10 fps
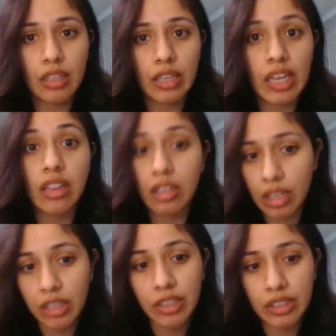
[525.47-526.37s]
in the
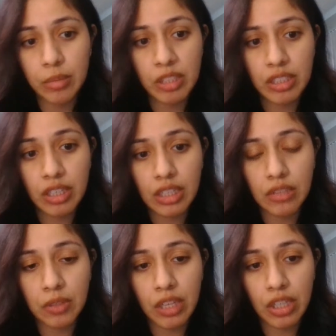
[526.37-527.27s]
lottery to be
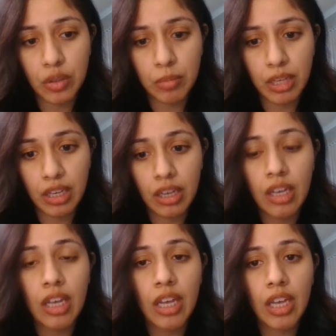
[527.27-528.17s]
selected for the H1B.
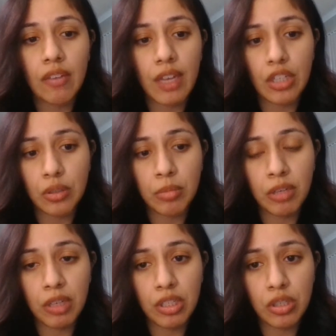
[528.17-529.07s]
If
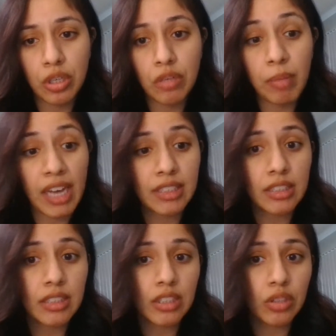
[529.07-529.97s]
H1B registration
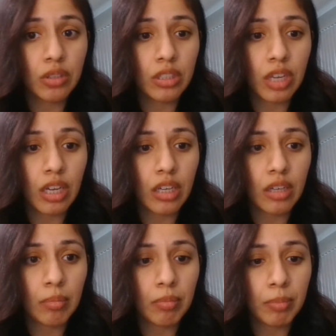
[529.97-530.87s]
passes and you did not
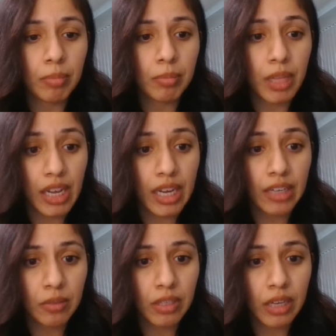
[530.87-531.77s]

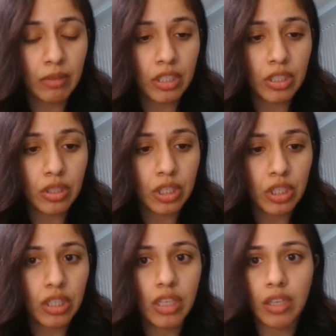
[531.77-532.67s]
apply for that
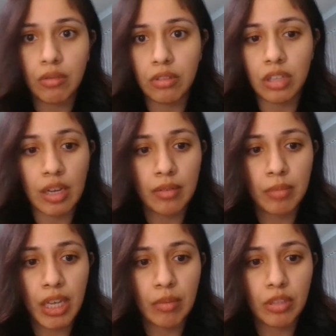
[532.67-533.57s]
registration, then you will not
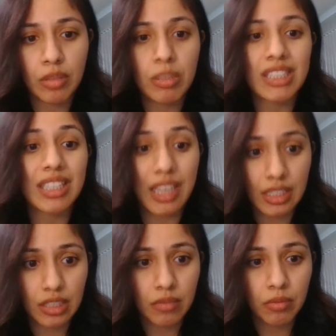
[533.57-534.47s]
be able to be
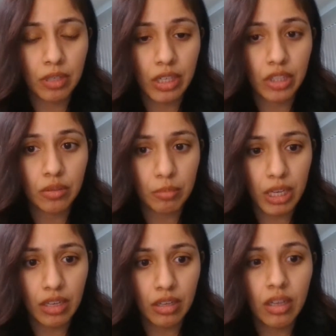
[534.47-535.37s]
selected for an
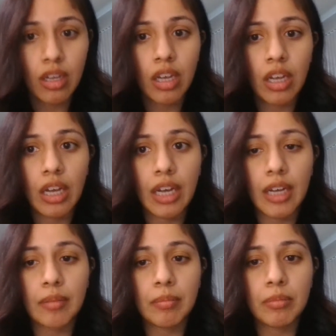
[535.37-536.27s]
H1B.
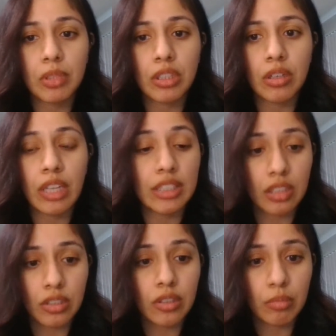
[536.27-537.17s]
So that's
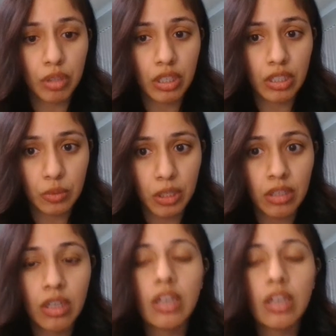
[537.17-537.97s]
also important as well.